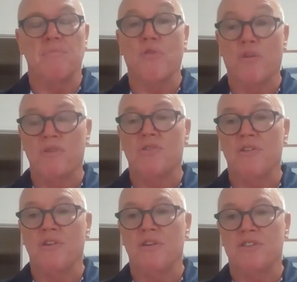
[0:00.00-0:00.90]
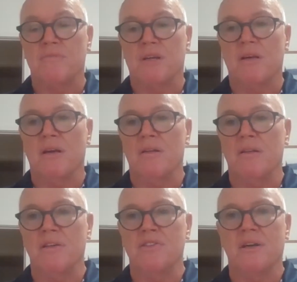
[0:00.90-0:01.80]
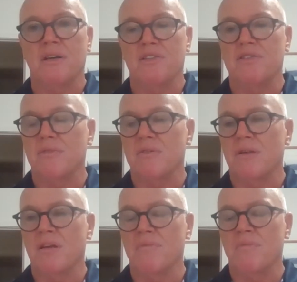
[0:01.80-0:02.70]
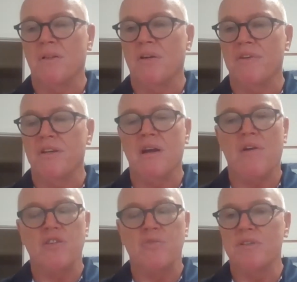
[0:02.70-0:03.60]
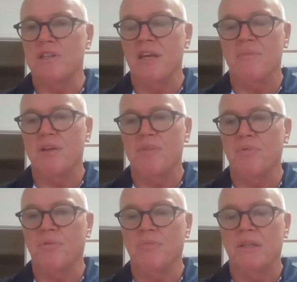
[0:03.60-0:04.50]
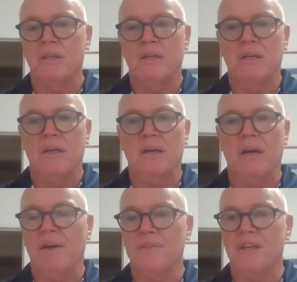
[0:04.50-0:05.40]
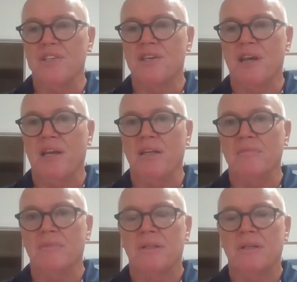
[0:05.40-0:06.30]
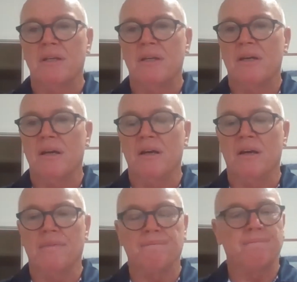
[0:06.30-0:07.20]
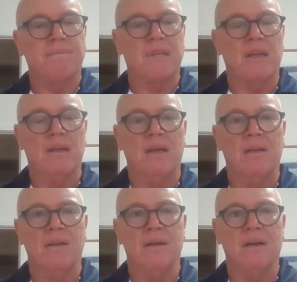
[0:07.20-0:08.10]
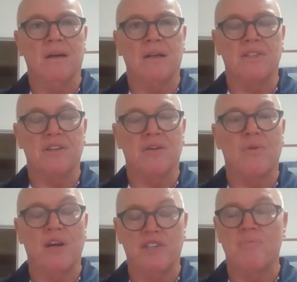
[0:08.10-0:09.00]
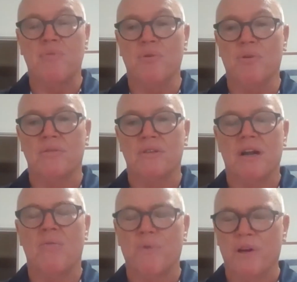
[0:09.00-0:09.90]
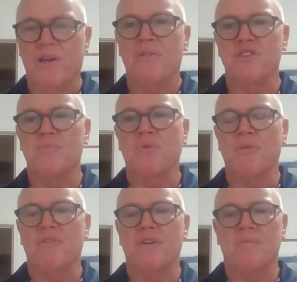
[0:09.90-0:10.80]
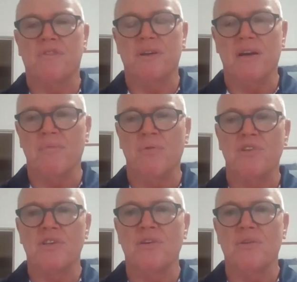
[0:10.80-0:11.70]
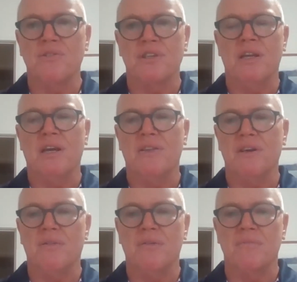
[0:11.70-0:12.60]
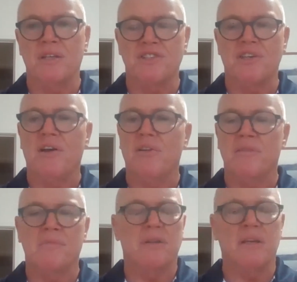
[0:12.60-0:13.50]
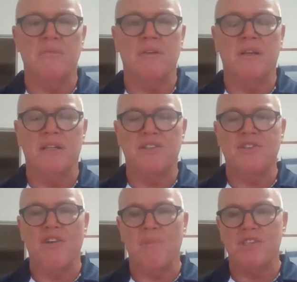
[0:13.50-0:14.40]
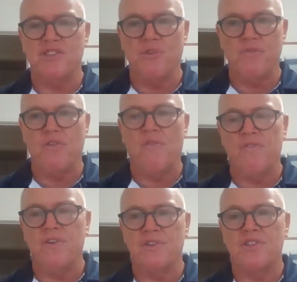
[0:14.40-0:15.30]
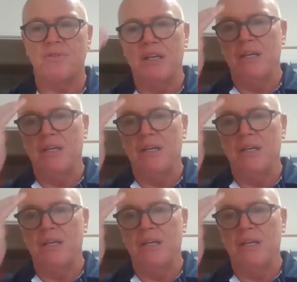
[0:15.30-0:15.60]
more opportunities these days. A lot of encouragement to get people out there sailing, and it's a great sport, a really good sport for young boys and girls to get out there and sail. They get so much self-confidence.